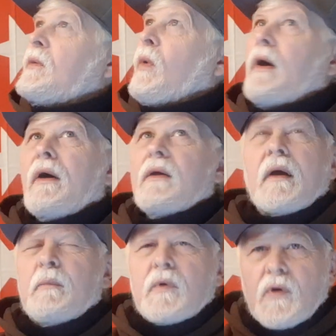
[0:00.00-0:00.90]
well
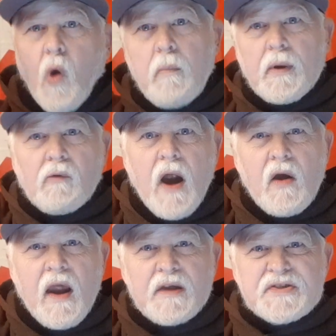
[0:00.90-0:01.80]
I'm groping
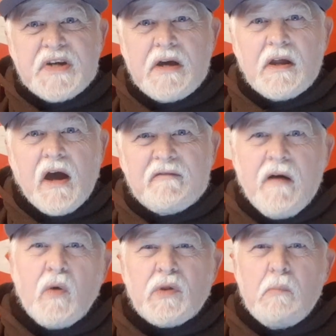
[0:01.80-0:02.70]
around on the ceiling I
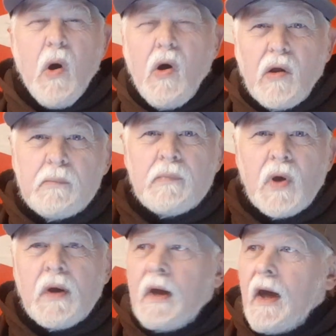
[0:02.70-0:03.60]
found the bulb
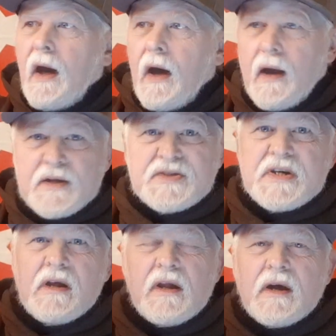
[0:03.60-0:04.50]
uh, on the
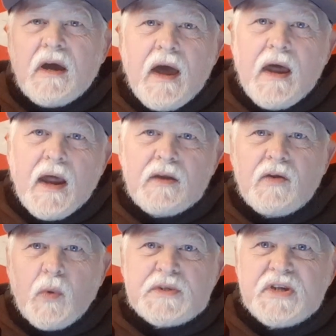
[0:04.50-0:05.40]
ceiling and I
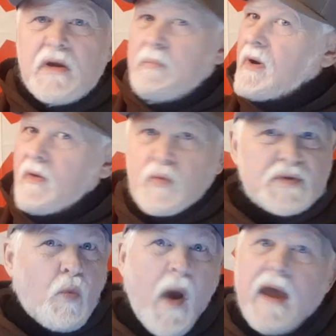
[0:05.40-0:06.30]
twisted it but it was
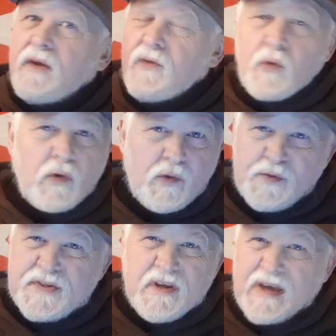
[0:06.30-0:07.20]
way too
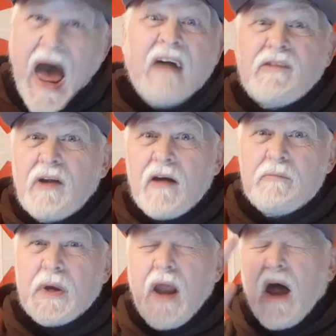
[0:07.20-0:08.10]
loose to ever have
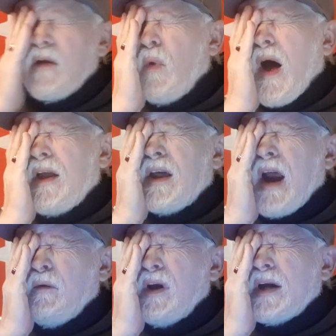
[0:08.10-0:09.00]
been on and, and then
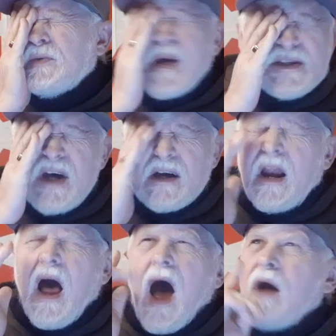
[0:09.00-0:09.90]
I realized wait a second
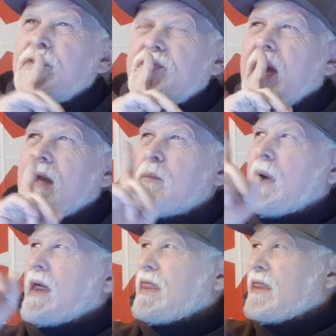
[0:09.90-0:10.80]
I was writing
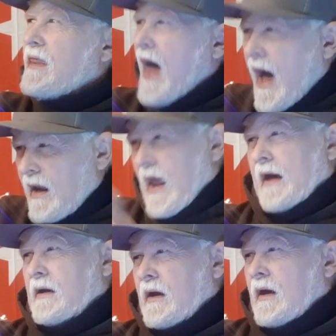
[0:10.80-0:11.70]
by that light